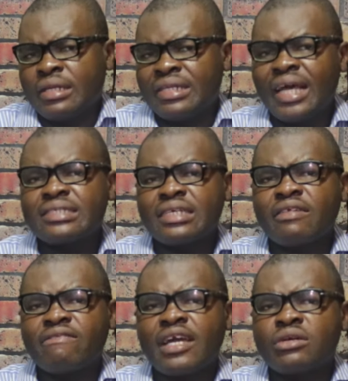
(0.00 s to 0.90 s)
that
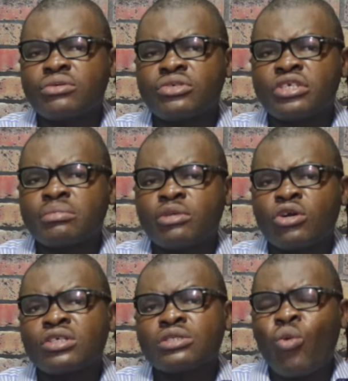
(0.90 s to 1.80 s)
signifies good dream.
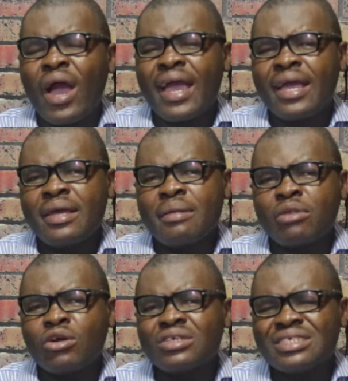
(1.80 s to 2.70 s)
Because why?
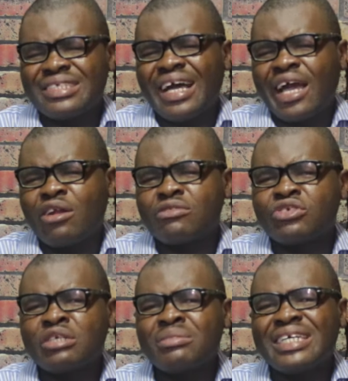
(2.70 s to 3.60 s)
Because that kind of
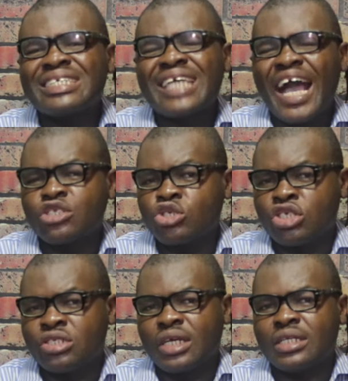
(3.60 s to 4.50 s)
dream is
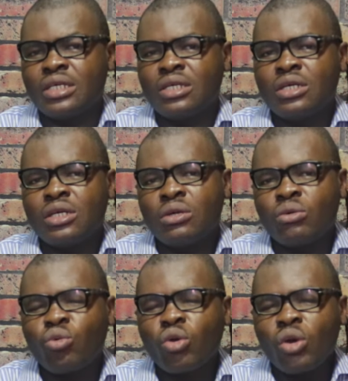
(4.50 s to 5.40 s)
associated
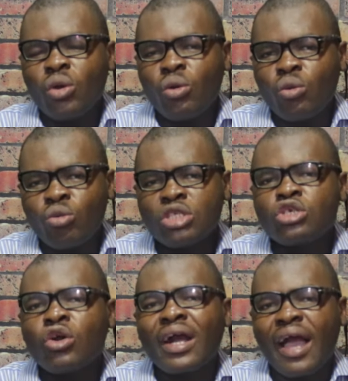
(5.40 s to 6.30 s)

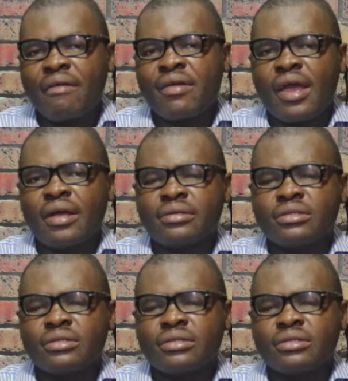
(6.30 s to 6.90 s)
with your career.